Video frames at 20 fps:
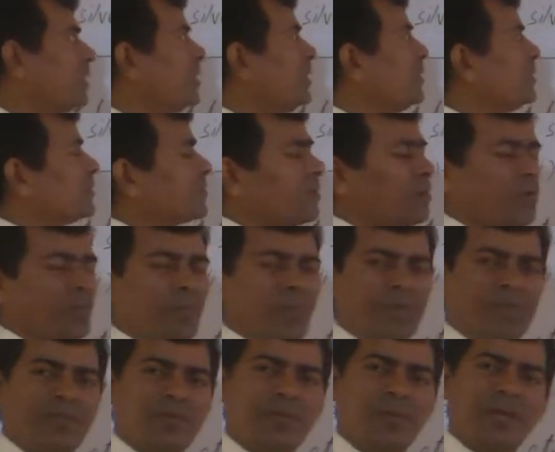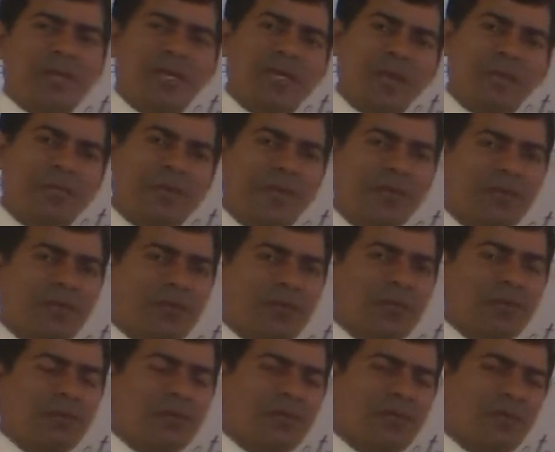So before any epic,
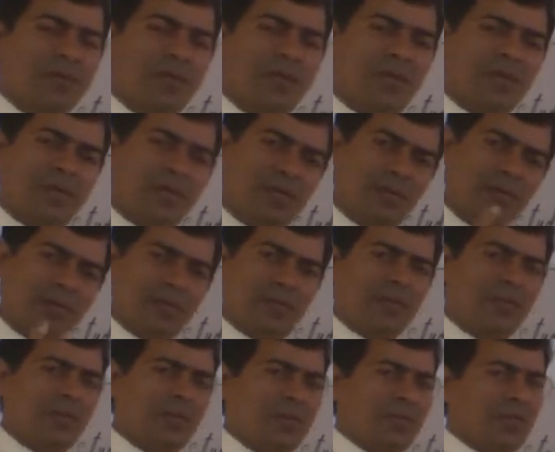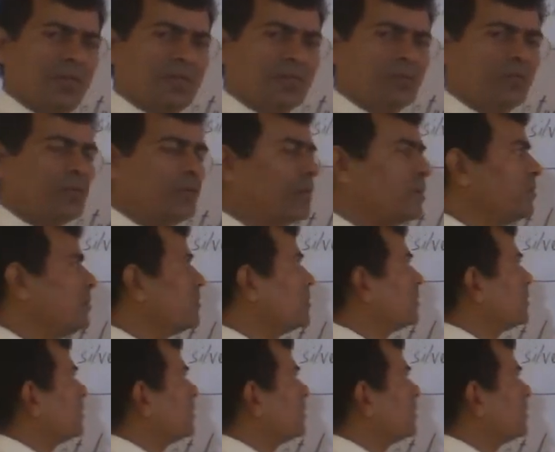we are to use